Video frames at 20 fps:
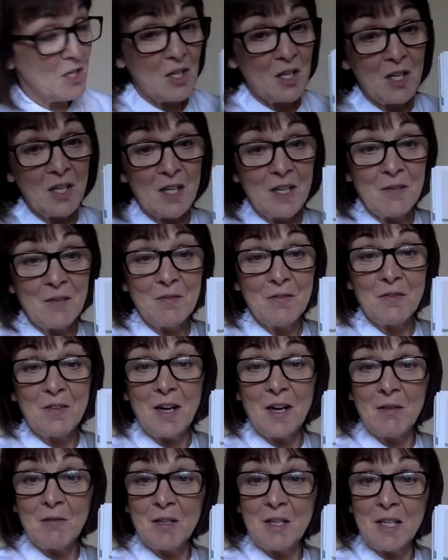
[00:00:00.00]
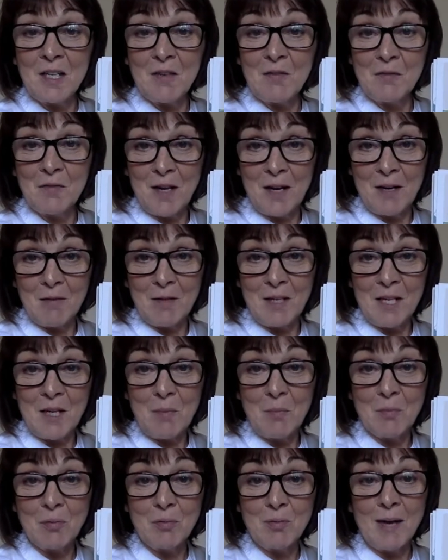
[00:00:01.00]
I'm very, very
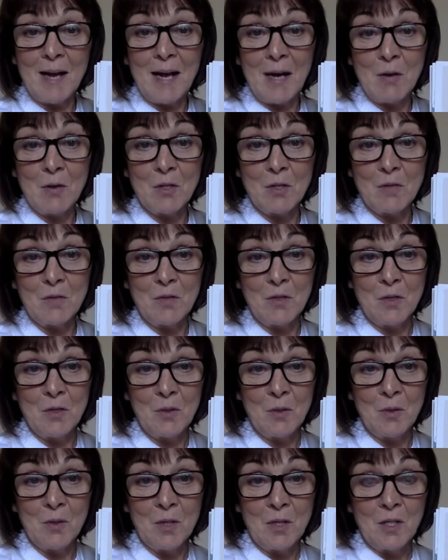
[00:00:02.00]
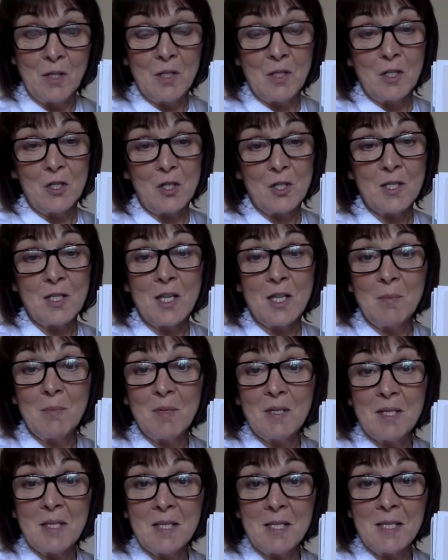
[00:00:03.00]
proud of you just like
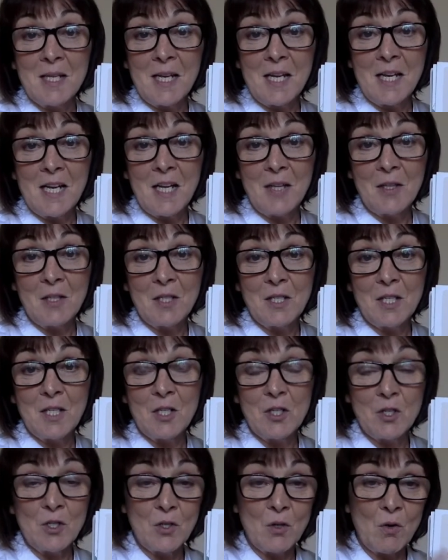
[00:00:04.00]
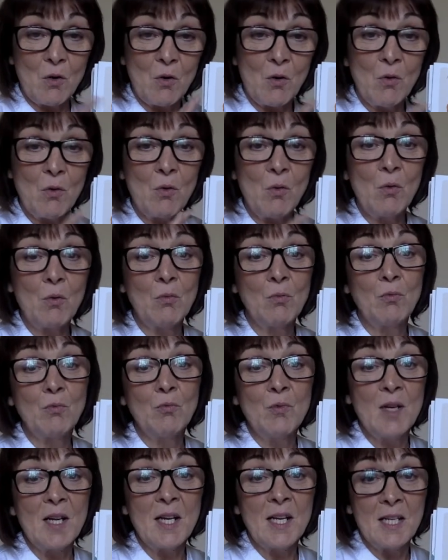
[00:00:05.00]
Mrs. Liu and the teachers are all
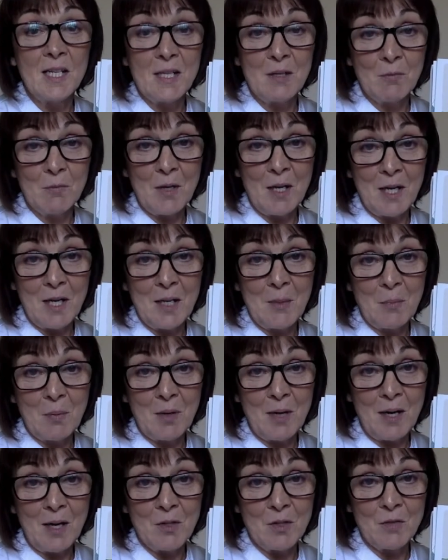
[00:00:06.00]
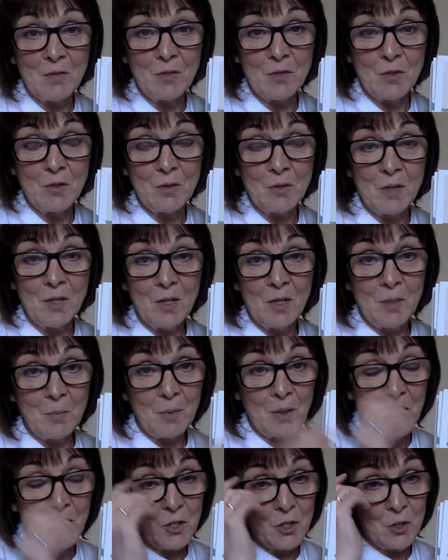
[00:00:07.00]
really, really proud of you
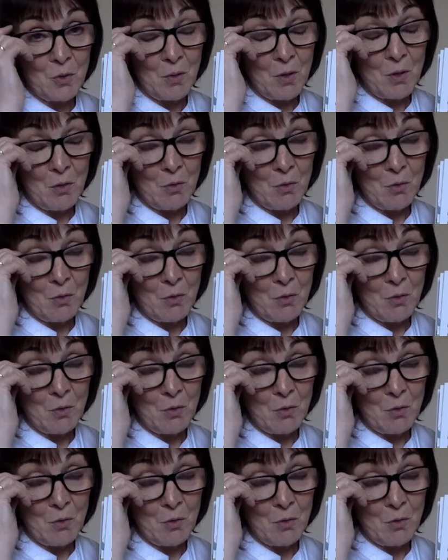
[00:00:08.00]
because you are